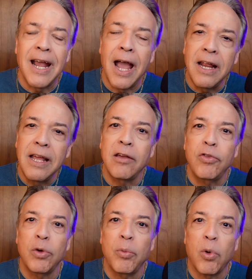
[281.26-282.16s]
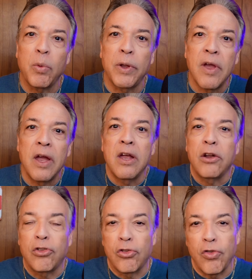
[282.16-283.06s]
kind of gives you more with
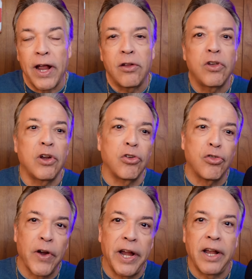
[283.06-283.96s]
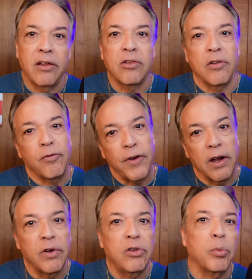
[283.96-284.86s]
transit and trains and
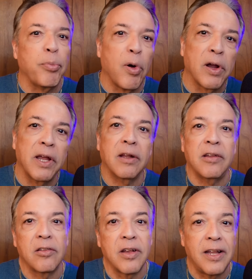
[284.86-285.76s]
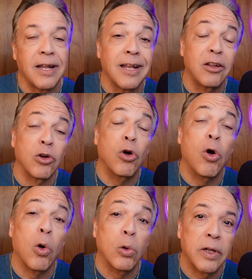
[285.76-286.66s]
ferries and parking and things like that that the
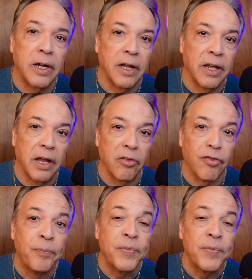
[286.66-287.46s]
gold didn't give.